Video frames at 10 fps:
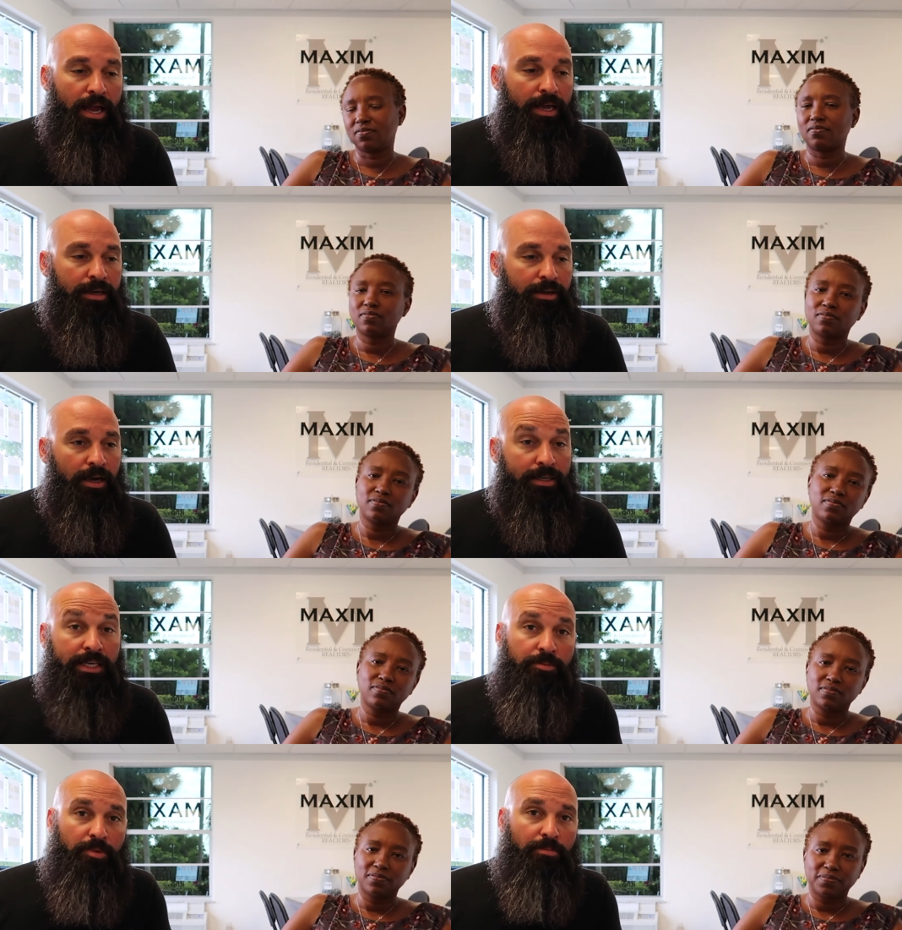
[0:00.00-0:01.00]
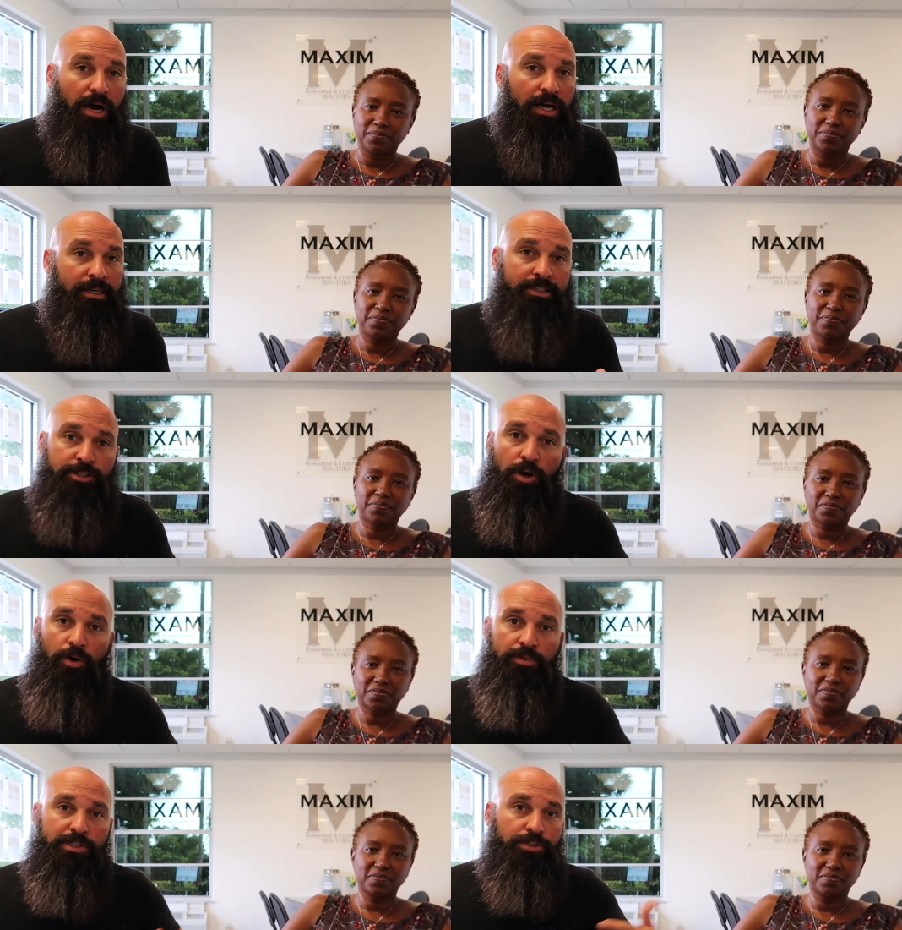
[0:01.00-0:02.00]
Speaker 1: And uh, keep in mind, it's
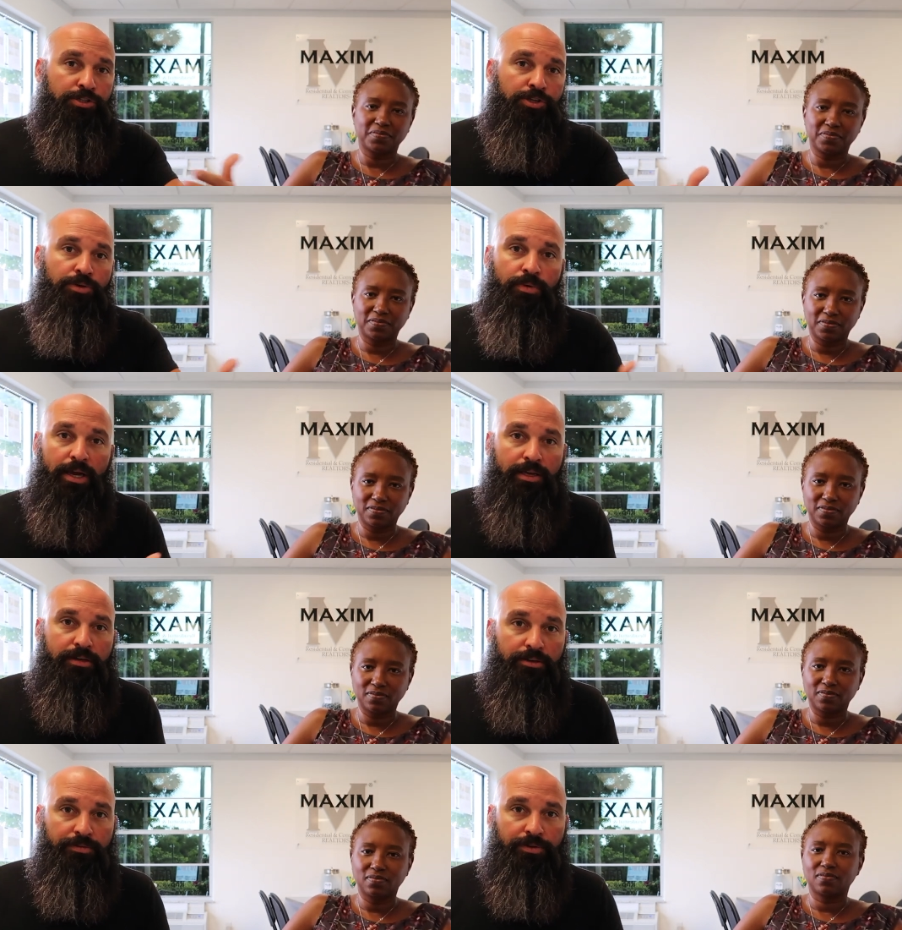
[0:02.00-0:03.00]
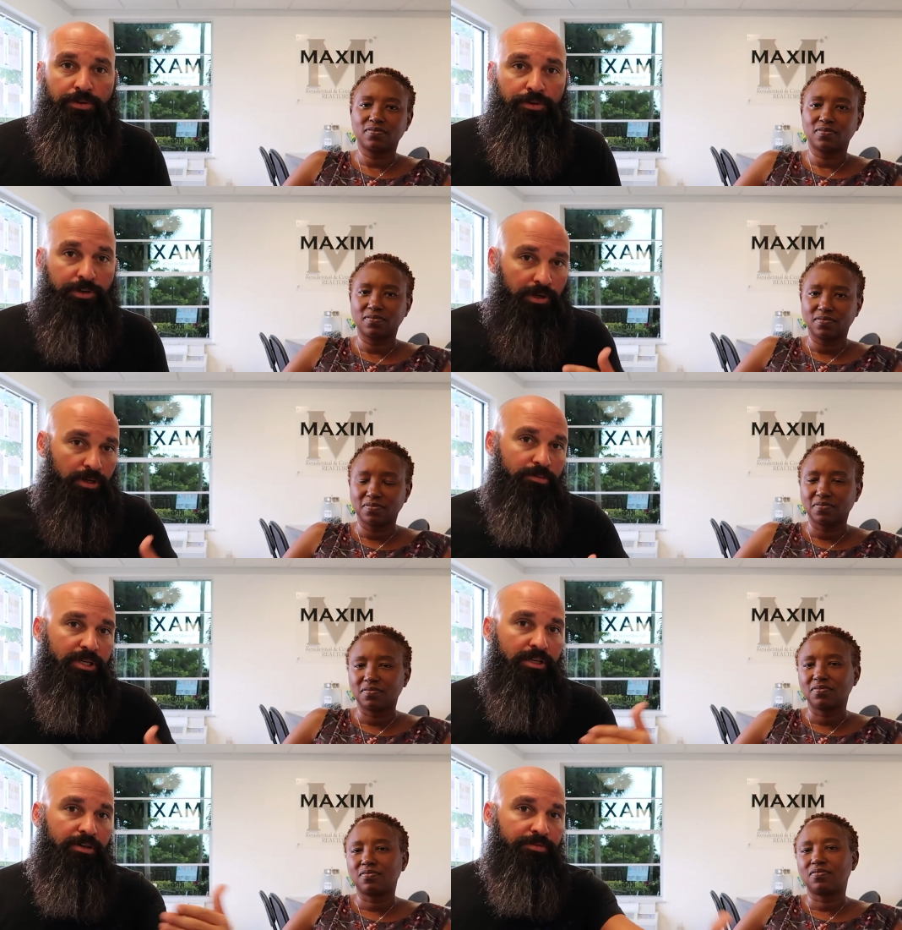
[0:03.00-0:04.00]
always a two-way interview. You're gonna
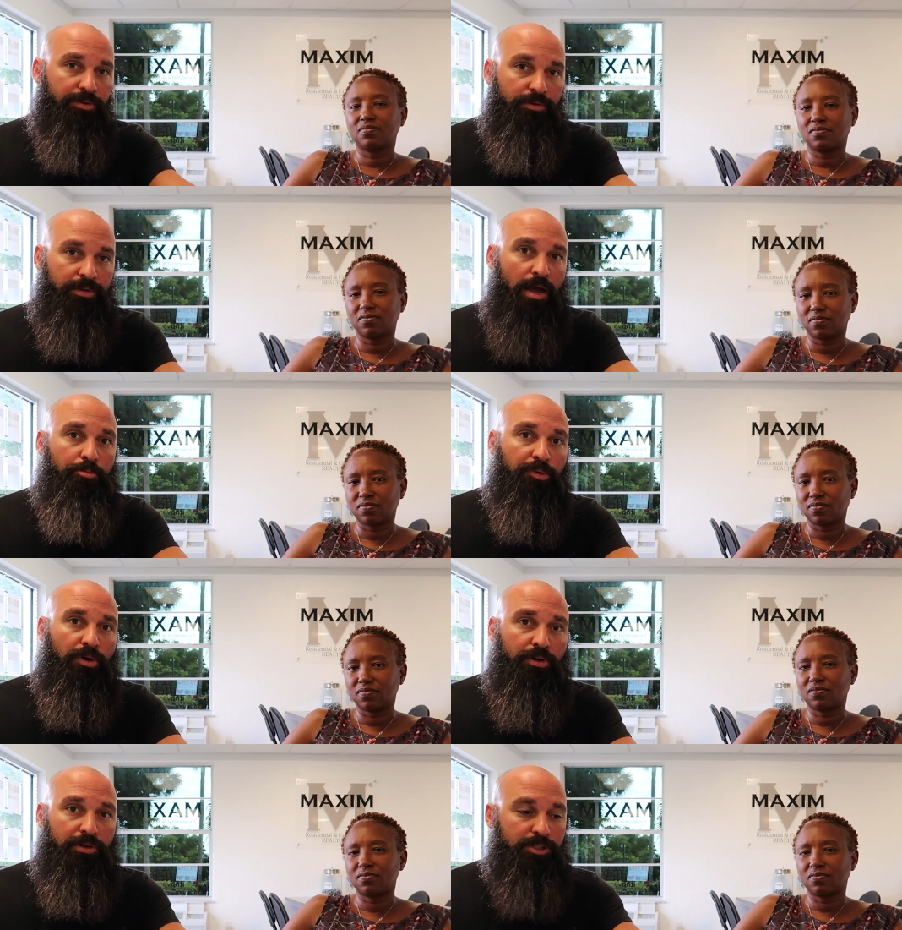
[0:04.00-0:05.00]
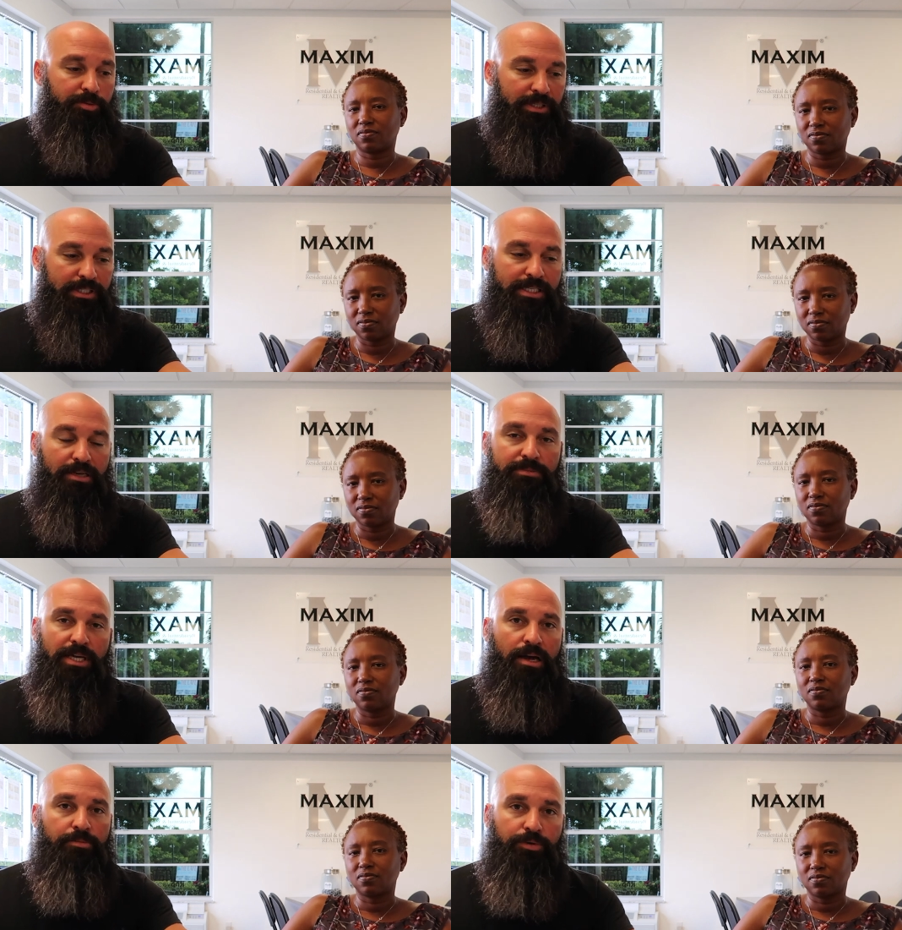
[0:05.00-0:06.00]
be interviewing that brokerage, but at the same
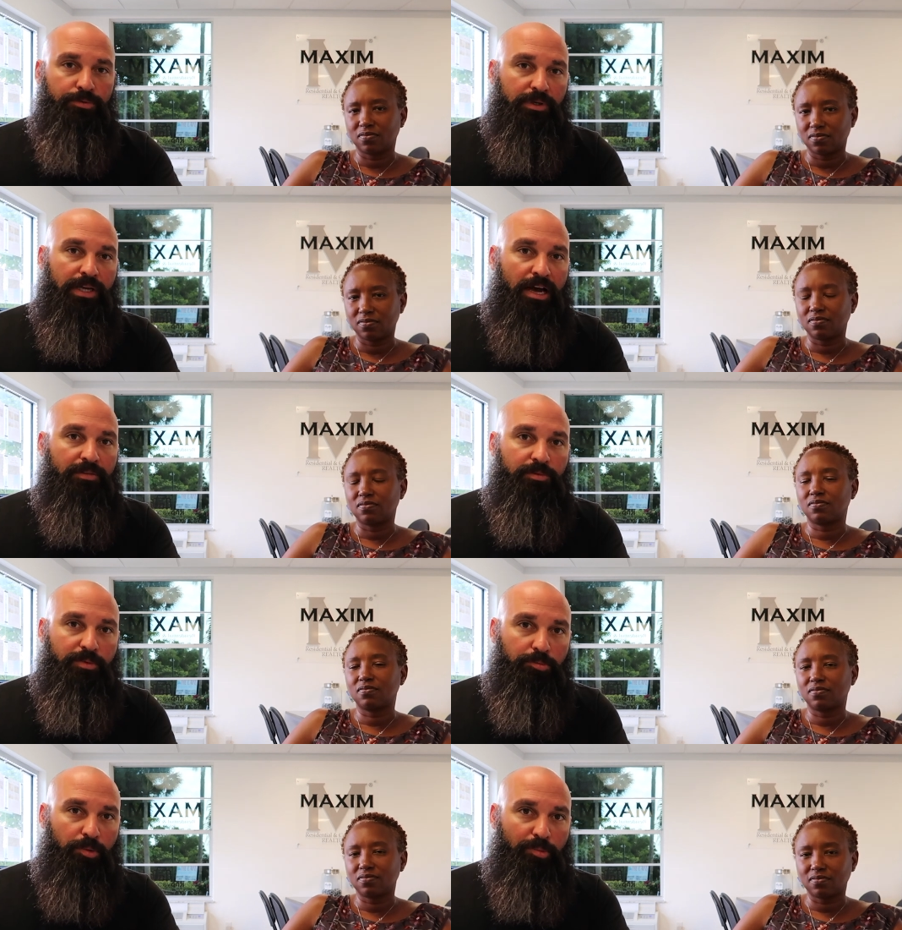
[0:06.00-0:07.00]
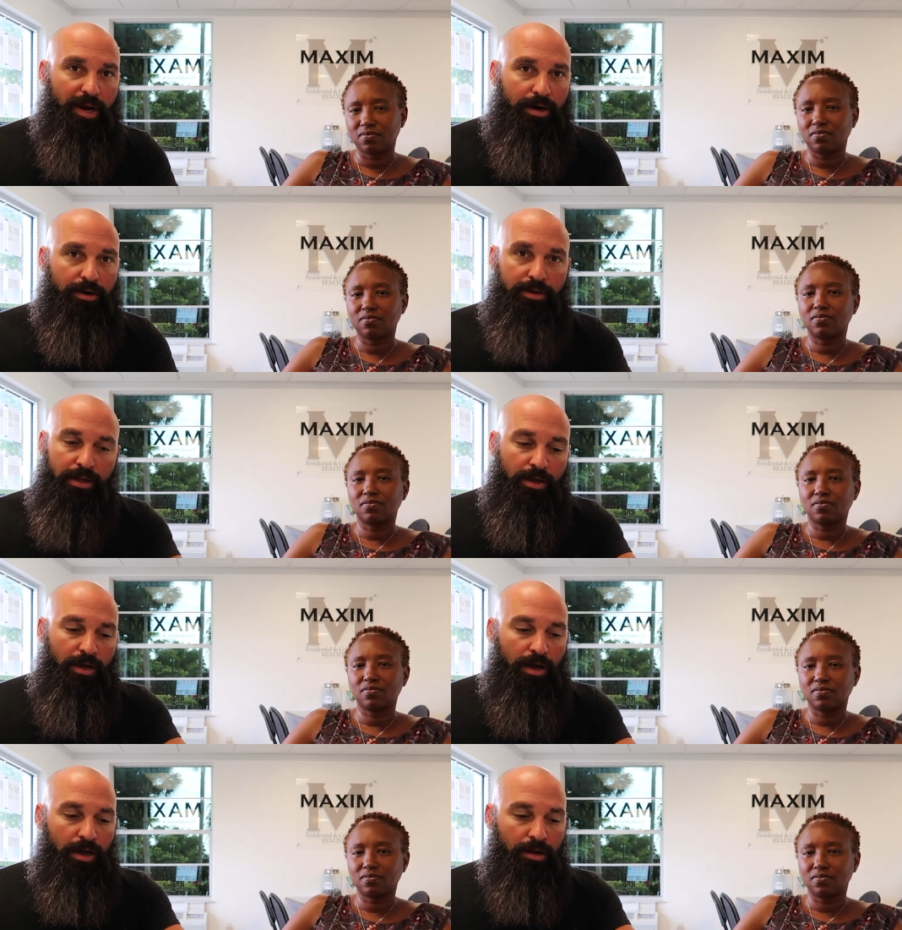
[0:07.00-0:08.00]
time, you really have to be prepared
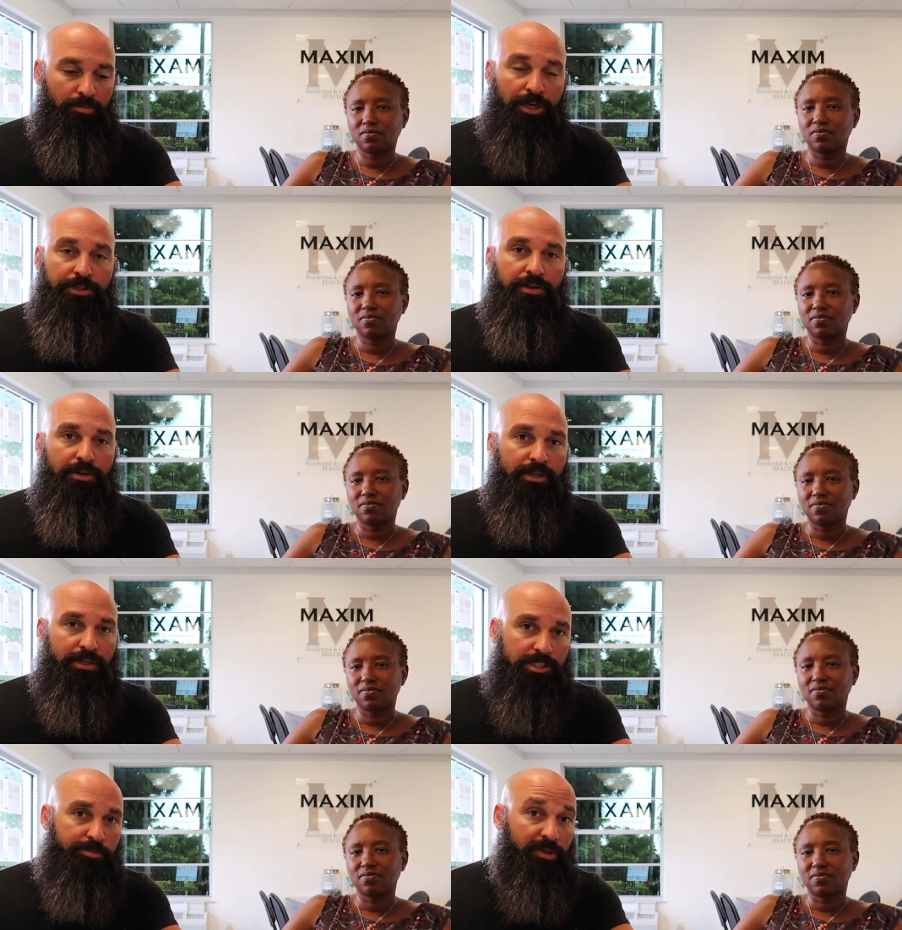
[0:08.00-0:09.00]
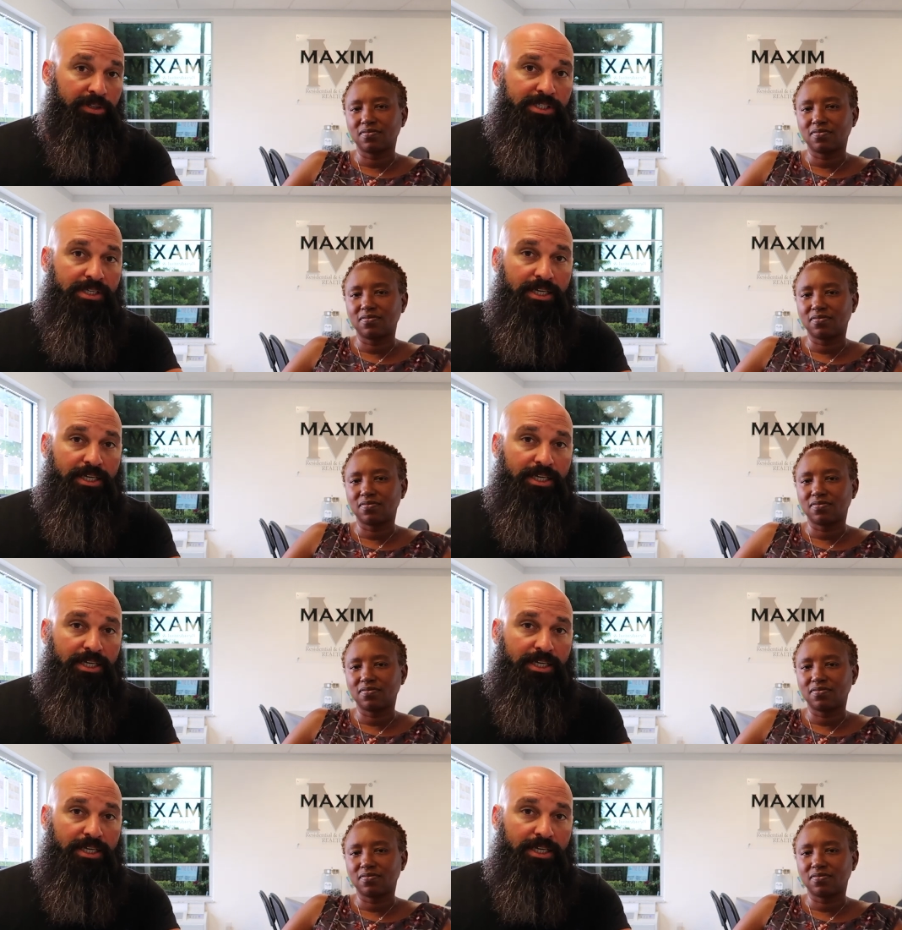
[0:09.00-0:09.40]
um, on your experience and